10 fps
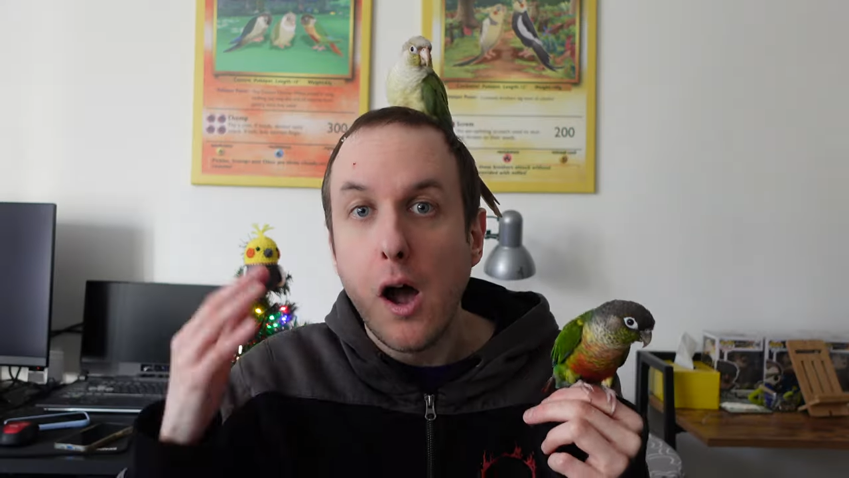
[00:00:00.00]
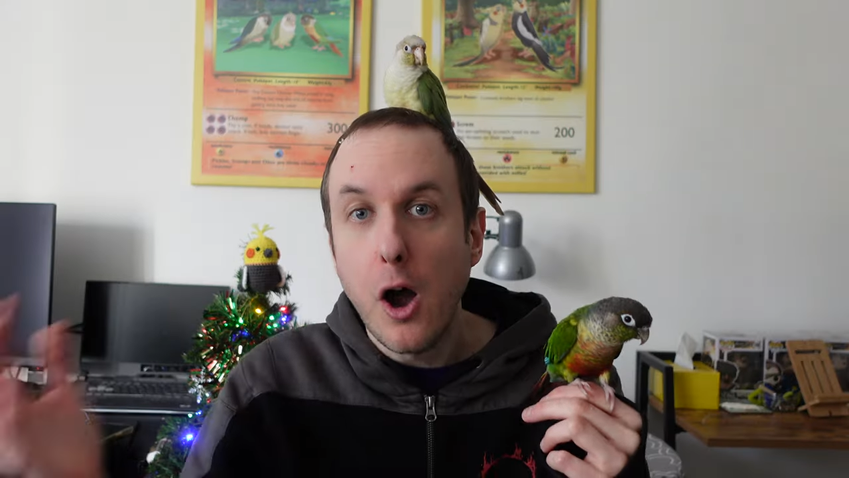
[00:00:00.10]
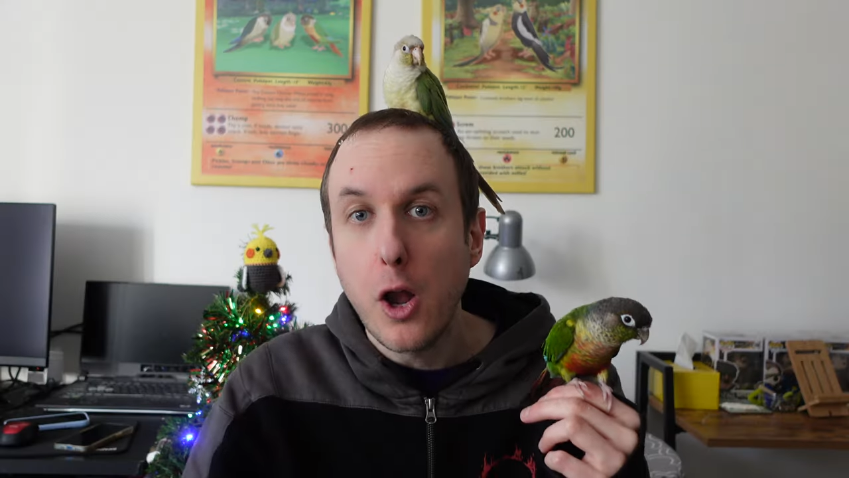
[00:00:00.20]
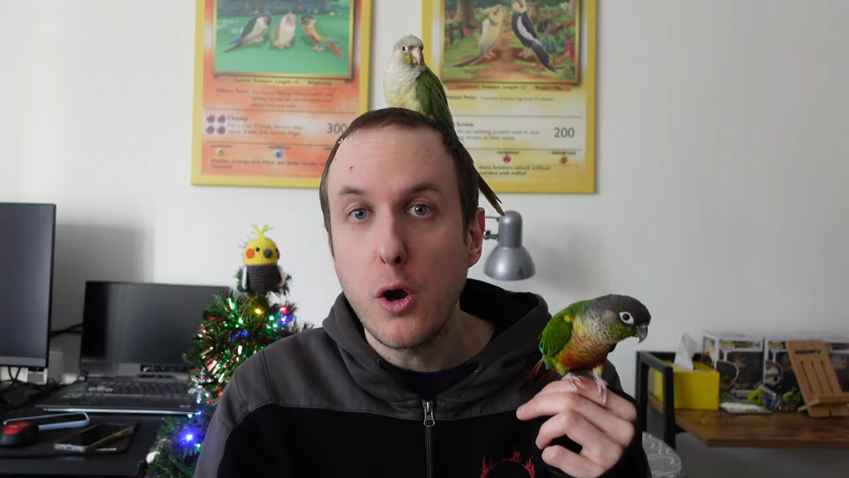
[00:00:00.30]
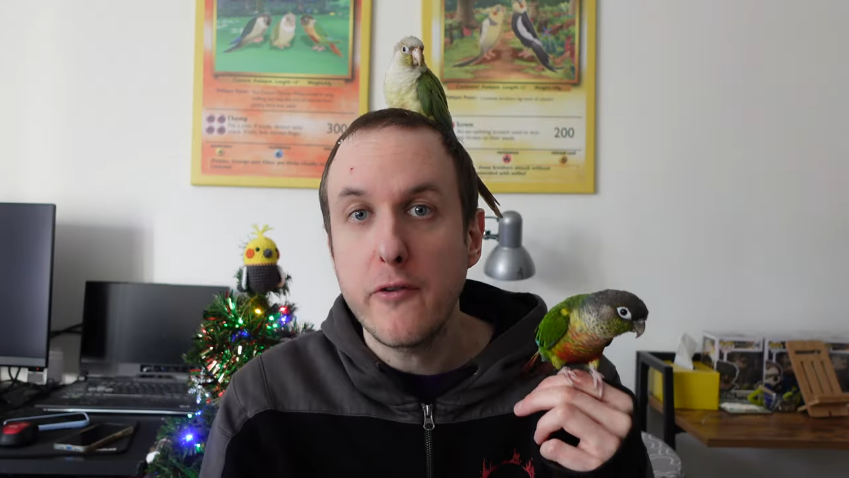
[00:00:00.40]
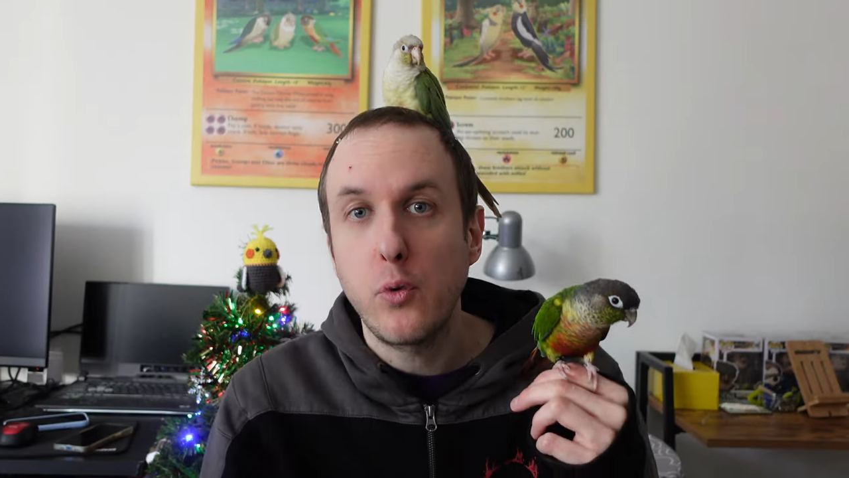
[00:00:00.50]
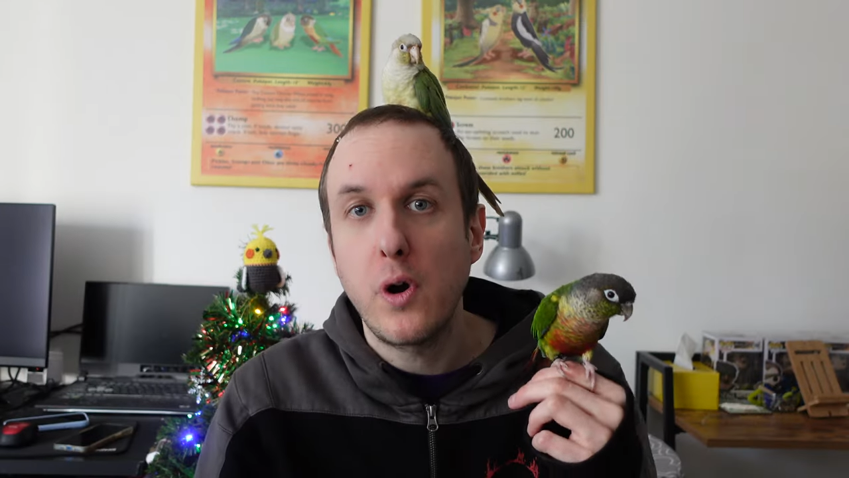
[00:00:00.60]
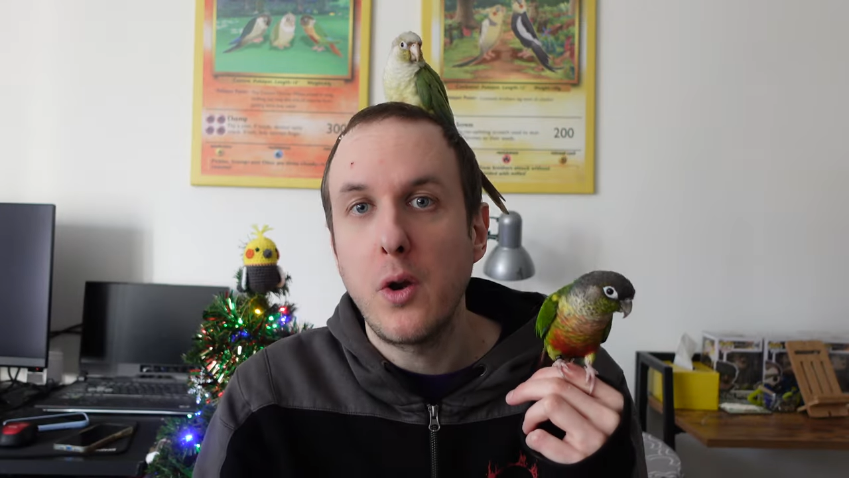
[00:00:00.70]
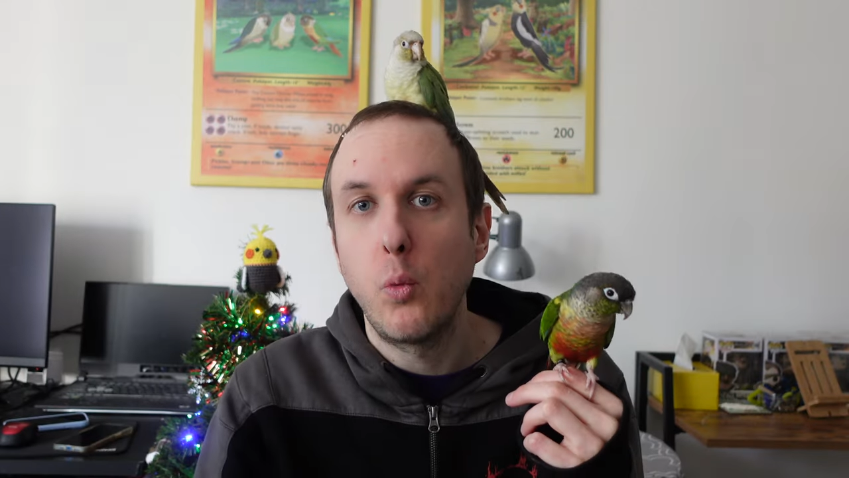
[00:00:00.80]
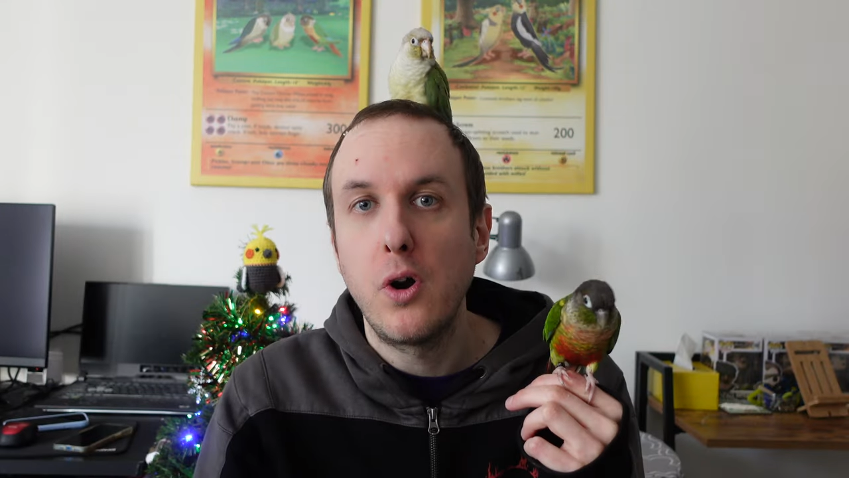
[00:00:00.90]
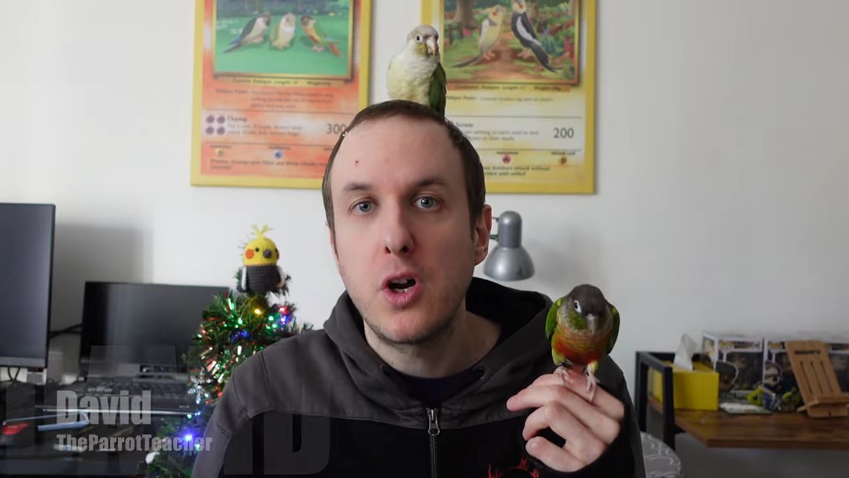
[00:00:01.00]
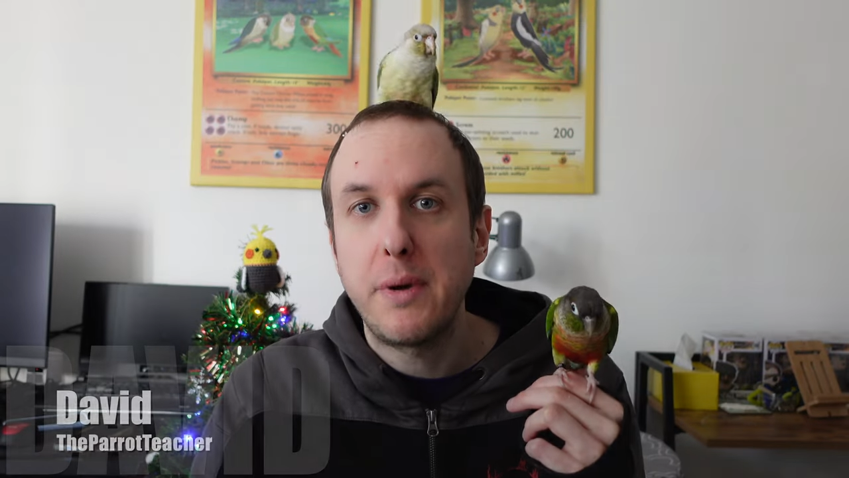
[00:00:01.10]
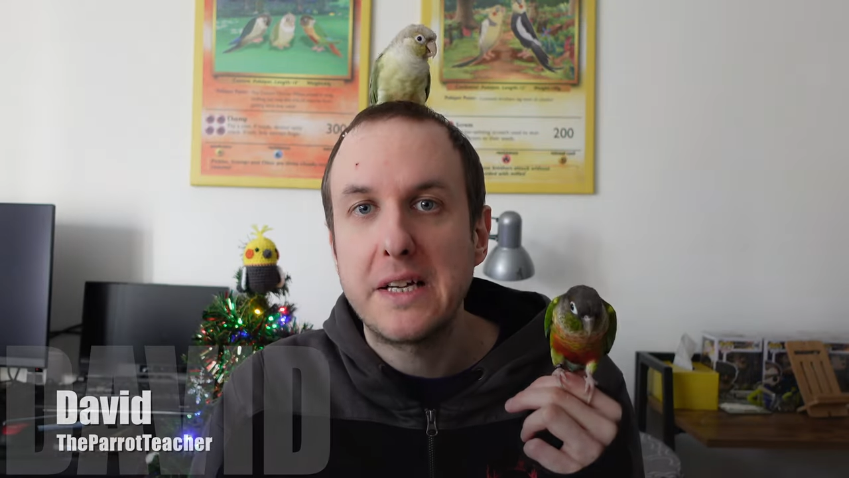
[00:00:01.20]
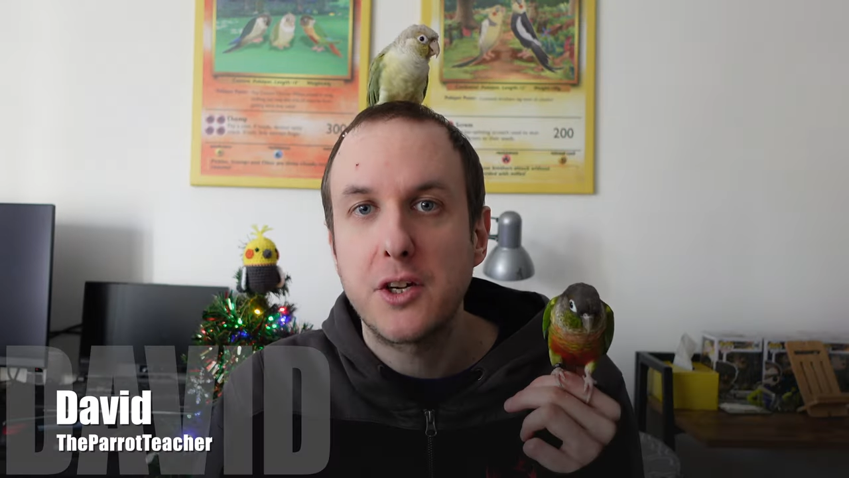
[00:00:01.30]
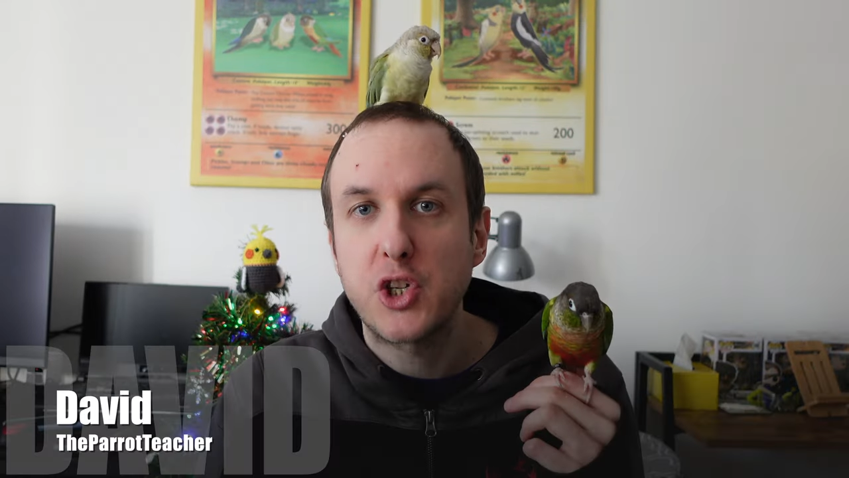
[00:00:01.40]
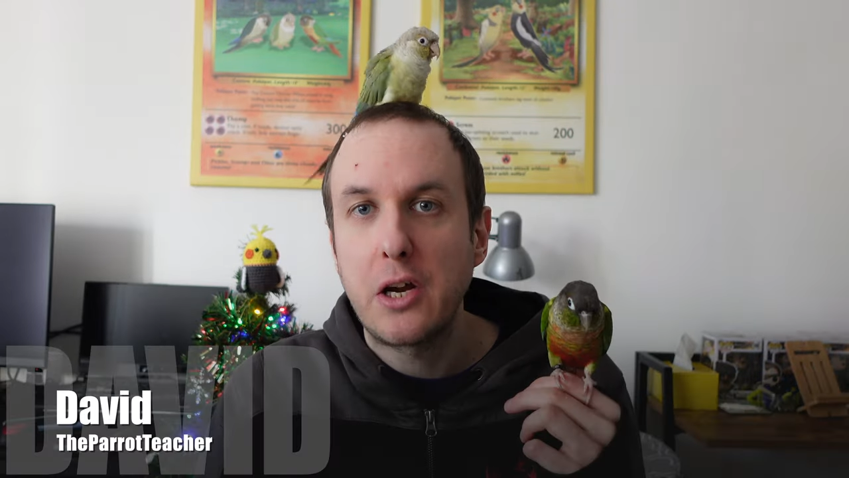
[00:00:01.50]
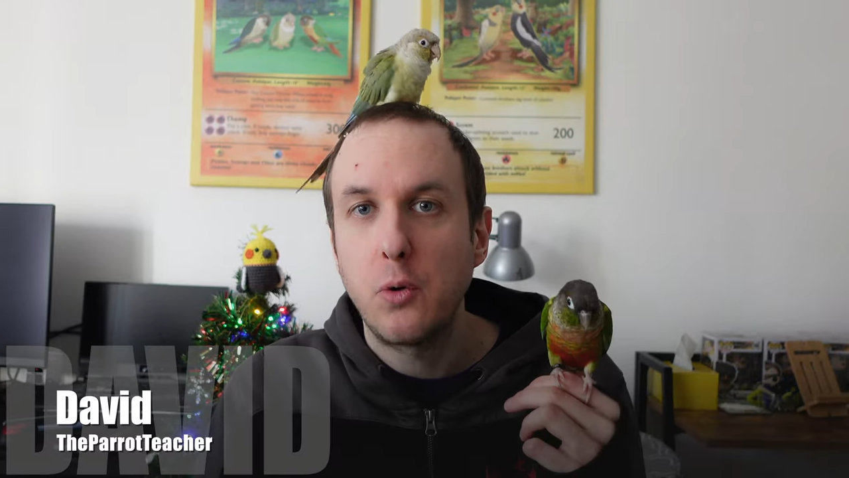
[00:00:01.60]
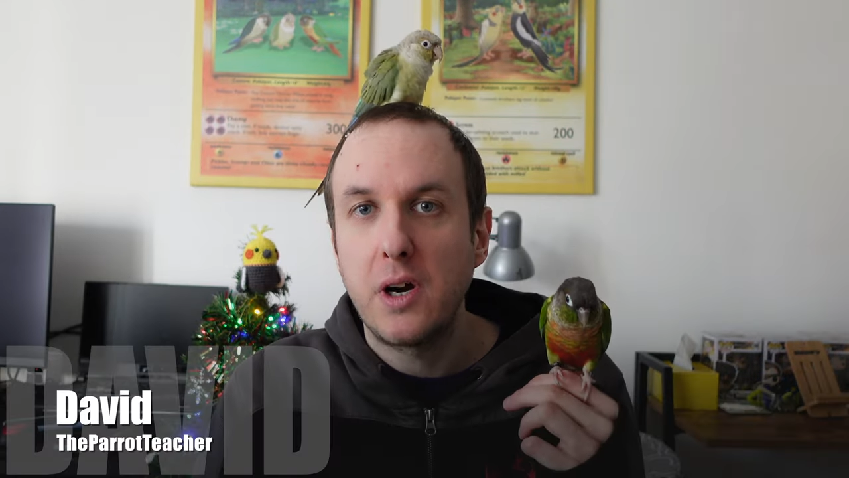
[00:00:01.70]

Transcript: Hello everyone welcome back to the channel.